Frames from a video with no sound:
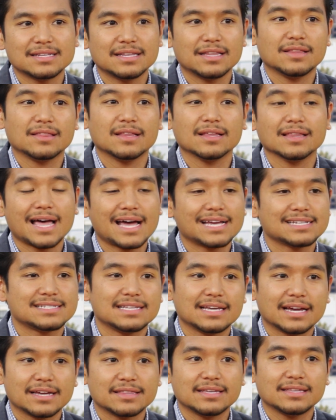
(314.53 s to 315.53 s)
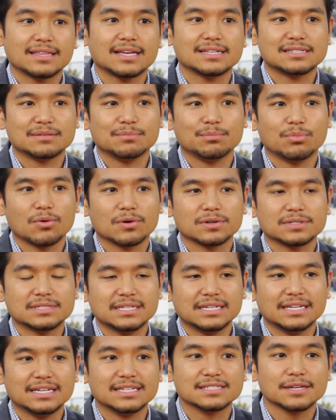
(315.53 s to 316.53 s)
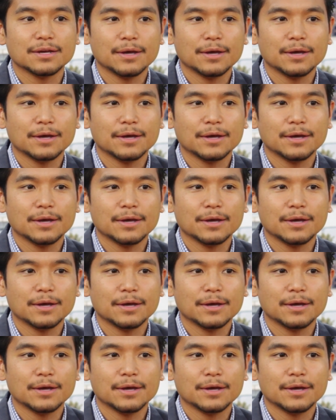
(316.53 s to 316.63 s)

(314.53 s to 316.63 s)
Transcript: and then the last thing I think that's important is,